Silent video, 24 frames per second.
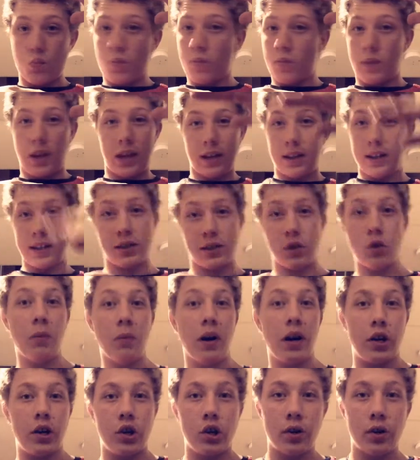That's too
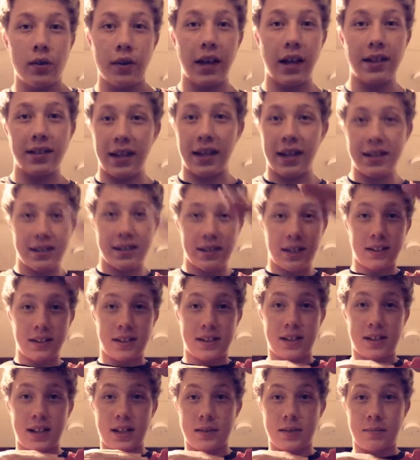much. That's like
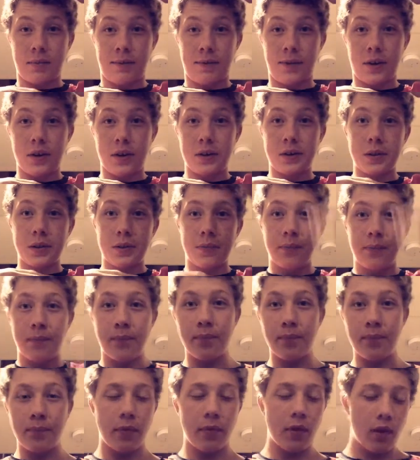the size of my face.
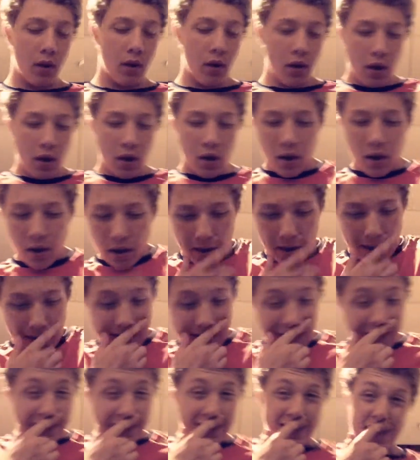
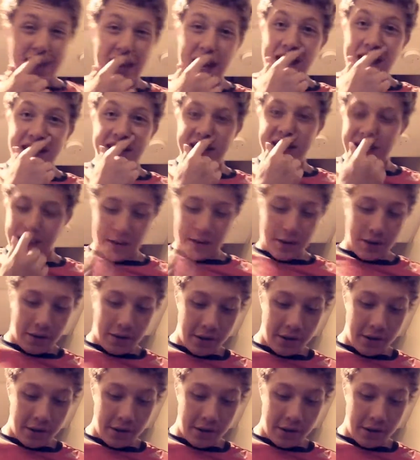That's nasty.